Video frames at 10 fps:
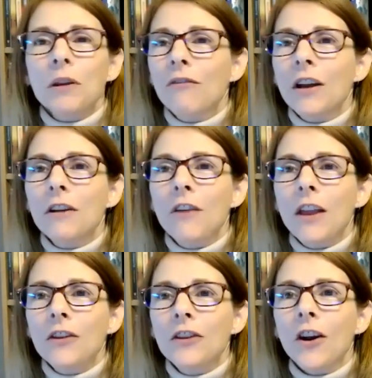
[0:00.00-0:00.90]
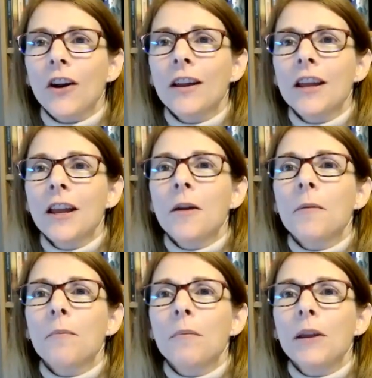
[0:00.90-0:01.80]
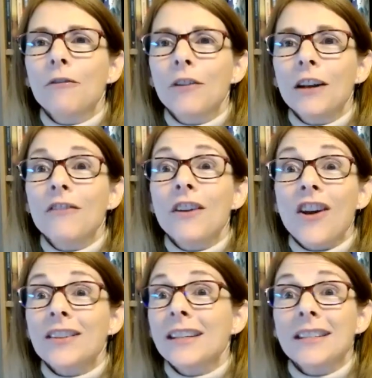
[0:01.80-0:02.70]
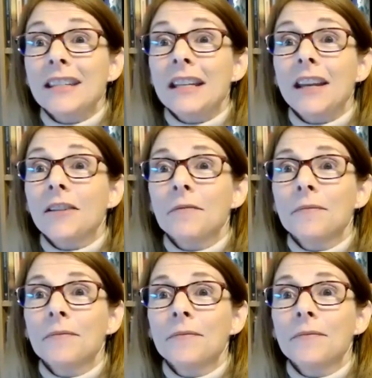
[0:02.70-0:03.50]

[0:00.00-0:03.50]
be afraid of failure. Be afraid of not succeeding.